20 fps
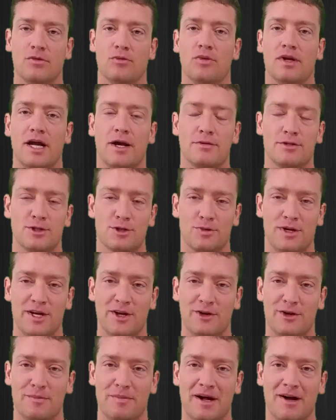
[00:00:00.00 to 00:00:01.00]
when I was
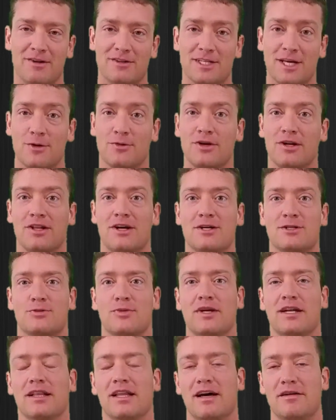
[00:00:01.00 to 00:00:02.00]
300 pounds, I would have lost
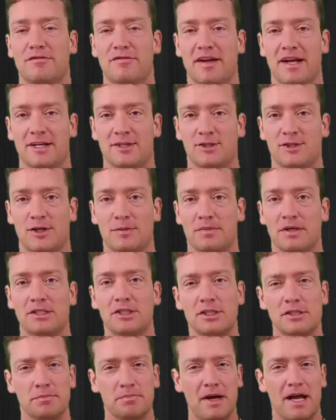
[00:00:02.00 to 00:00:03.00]
weight a lot faster. But
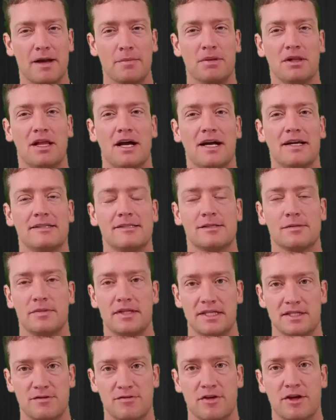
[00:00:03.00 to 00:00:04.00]
just by applying some of
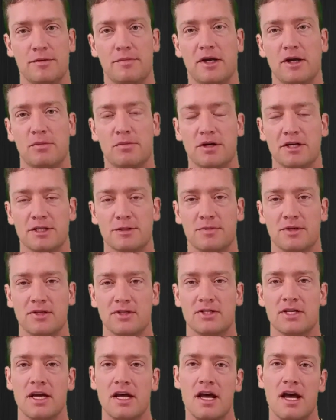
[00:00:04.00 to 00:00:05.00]
these fundamental
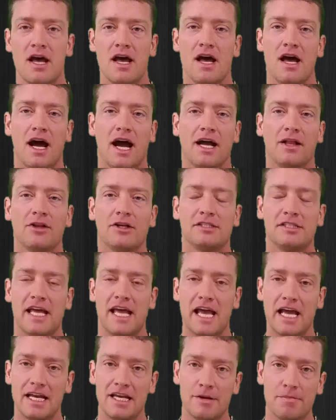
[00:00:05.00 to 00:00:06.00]
principles, I lost
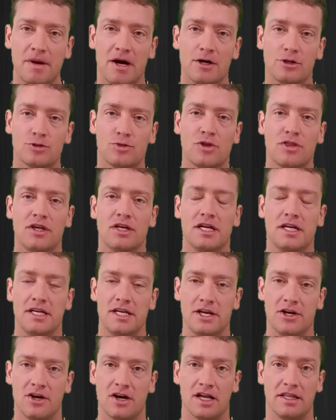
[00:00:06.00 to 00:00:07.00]
80 pounds within a
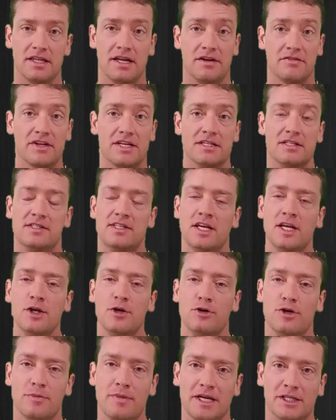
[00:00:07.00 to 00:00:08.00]
year, and then I've
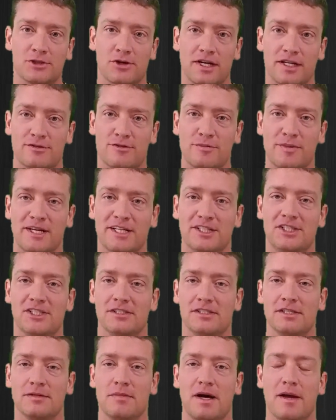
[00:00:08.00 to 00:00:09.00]
continued to make
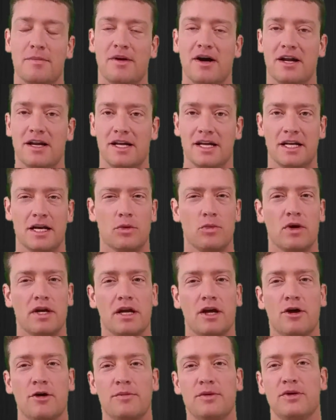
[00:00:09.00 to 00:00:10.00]
transformations in my body, and I want
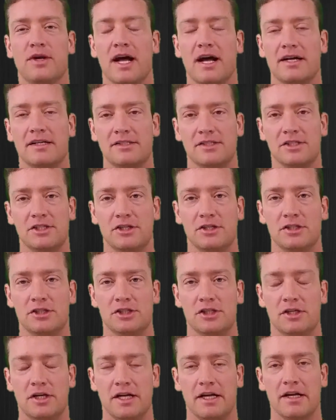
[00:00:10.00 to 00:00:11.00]
to help you guys in your
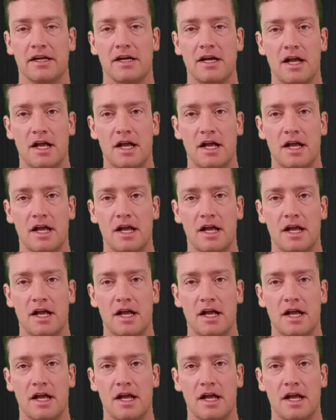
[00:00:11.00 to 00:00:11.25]
journey.